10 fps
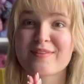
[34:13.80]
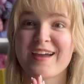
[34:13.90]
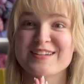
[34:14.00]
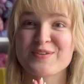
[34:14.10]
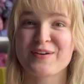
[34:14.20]

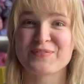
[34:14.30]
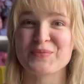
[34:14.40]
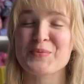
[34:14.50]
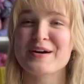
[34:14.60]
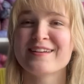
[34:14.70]
I do have
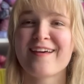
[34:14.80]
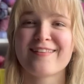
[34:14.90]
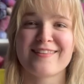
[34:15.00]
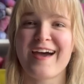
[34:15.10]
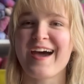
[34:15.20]

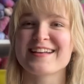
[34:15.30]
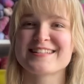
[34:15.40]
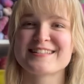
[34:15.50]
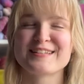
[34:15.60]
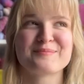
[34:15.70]
one
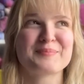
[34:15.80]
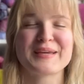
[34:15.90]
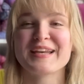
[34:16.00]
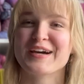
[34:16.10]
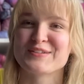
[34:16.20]
last big
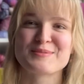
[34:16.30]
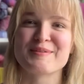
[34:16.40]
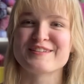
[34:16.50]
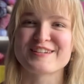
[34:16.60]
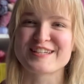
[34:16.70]

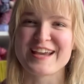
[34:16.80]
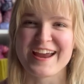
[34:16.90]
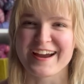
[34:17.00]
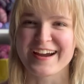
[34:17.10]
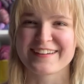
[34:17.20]
announcement to
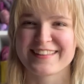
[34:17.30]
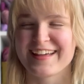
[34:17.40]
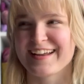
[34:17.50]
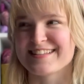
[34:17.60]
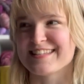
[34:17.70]
share
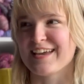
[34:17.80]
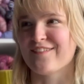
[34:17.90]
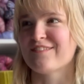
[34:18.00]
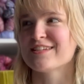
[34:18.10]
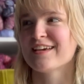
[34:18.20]
that I
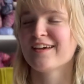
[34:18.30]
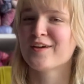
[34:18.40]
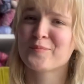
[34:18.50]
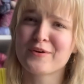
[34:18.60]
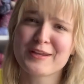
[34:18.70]
saved
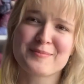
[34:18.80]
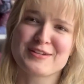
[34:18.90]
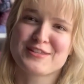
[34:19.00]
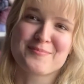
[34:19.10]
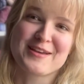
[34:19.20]
pretty
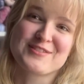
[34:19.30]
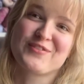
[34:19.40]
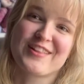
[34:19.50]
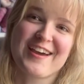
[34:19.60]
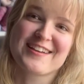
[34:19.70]
much the best
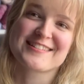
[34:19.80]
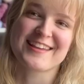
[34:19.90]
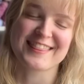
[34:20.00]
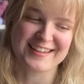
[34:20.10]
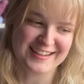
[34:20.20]
for last, I
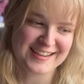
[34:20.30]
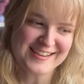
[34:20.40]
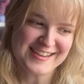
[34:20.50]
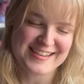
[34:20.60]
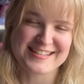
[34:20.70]
think,
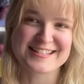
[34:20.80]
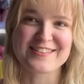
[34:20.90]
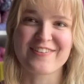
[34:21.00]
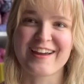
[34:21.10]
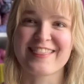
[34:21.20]
is
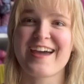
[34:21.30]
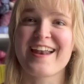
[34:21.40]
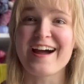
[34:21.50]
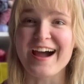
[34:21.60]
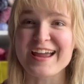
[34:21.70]
the fact
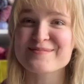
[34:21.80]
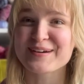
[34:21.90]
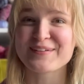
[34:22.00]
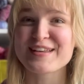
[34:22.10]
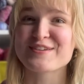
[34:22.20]
that I am
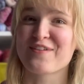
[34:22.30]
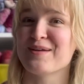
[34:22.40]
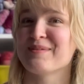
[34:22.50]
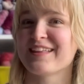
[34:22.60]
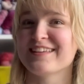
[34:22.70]
going to
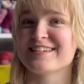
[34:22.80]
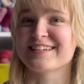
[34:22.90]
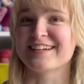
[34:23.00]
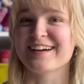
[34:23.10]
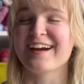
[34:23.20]
Rhinebeck this
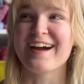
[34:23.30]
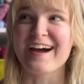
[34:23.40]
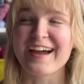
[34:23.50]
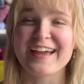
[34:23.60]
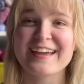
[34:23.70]
year.
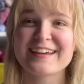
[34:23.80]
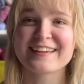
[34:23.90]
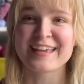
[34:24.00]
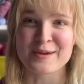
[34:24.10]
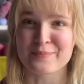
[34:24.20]
I
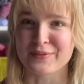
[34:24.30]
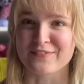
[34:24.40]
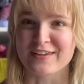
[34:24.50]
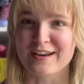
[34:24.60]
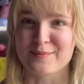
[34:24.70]
can't
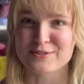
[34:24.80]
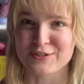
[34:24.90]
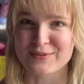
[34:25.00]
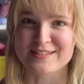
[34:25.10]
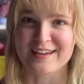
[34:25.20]
believe it. I'm
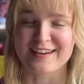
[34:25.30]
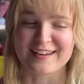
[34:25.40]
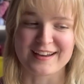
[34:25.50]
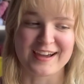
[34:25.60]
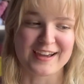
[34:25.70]
so
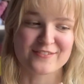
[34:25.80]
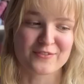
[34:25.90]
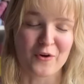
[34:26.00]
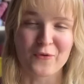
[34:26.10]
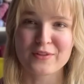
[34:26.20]
excited.
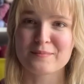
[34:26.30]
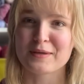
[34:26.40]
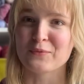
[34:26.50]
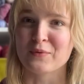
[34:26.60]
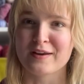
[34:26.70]
I've only
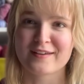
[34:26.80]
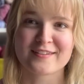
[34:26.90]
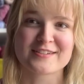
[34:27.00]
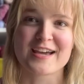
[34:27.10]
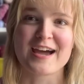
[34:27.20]
been one
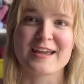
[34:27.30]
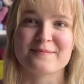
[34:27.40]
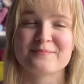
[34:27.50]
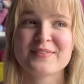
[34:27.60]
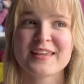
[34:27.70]
other
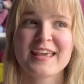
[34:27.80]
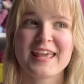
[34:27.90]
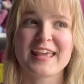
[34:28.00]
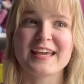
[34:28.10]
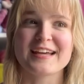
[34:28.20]
time,
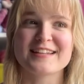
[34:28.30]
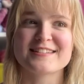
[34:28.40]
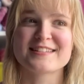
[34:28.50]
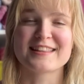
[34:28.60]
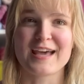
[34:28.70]

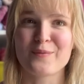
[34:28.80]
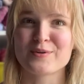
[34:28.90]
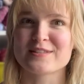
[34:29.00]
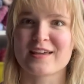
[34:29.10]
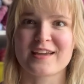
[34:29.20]
and that
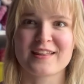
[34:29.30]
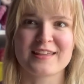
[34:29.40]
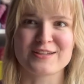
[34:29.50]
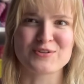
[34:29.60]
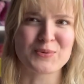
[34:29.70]
was I
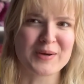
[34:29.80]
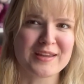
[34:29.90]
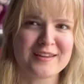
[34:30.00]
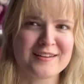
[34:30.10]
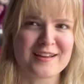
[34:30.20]
think in
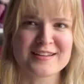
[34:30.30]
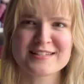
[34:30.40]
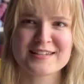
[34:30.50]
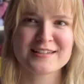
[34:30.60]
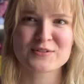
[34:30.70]

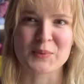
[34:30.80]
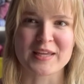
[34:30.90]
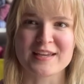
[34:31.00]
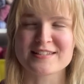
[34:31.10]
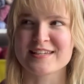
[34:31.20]
2019,
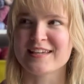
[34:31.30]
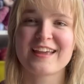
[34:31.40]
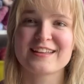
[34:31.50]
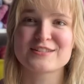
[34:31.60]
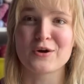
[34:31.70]
2018.
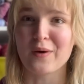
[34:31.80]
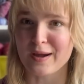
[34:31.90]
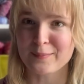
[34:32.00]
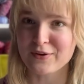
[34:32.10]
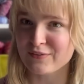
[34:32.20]
So
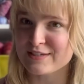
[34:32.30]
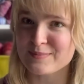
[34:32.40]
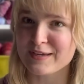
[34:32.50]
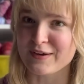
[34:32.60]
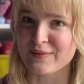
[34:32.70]
I'm going to
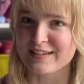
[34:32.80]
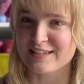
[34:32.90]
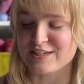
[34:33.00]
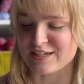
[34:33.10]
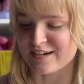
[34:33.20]
be going
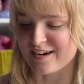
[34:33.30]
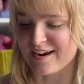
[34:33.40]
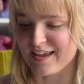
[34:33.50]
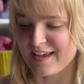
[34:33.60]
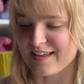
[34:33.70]
this
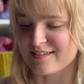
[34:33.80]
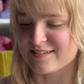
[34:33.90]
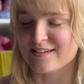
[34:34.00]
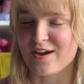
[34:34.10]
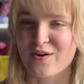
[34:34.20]
year,
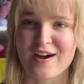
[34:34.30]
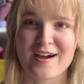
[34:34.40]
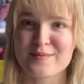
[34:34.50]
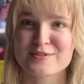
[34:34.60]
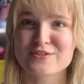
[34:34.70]
and
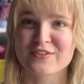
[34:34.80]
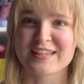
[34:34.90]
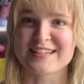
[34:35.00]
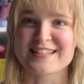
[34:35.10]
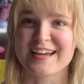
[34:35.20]
I'm just
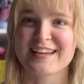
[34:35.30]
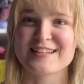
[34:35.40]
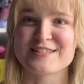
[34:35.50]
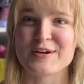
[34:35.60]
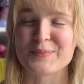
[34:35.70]
really
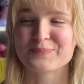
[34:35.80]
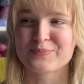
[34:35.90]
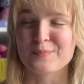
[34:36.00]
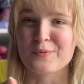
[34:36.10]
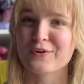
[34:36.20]
excited. So
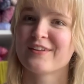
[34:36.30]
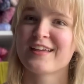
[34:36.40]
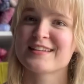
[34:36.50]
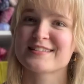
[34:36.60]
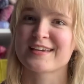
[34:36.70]
more on
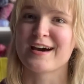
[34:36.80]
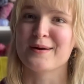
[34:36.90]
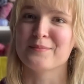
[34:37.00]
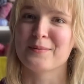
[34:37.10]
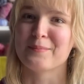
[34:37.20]
that to
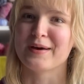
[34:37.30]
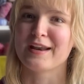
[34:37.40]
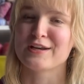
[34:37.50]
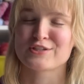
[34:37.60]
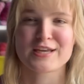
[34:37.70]
come, but
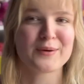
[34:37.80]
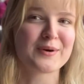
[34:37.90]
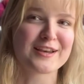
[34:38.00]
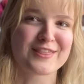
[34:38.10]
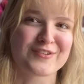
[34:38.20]
I just kind of
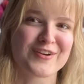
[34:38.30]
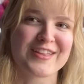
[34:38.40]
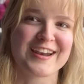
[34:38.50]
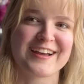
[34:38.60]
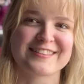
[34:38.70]
wanted to throw
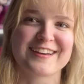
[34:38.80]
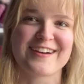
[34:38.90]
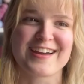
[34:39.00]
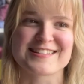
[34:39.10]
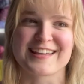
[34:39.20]
that out there
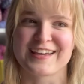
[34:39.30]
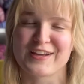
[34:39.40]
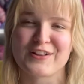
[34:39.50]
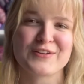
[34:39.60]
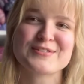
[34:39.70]
as like a
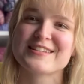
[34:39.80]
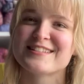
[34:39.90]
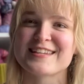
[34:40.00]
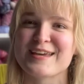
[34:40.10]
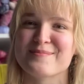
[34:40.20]
closing
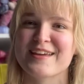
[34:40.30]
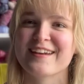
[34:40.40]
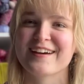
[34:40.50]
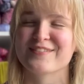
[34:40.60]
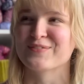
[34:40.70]
statement
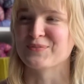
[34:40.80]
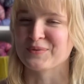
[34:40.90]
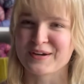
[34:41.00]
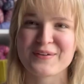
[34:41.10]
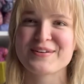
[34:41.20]
of
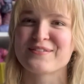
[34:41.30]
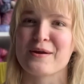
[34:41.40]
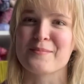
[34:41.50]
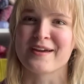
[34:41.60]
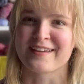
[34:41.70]
we're going to
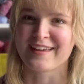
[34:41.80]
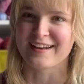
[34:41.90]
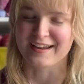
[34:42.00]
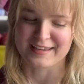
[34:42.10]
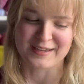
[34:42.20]
Rhinebeck and
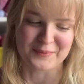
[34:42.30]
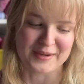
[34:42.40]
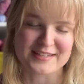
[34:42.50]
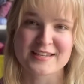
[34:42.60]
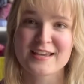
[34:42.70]
I can't wait.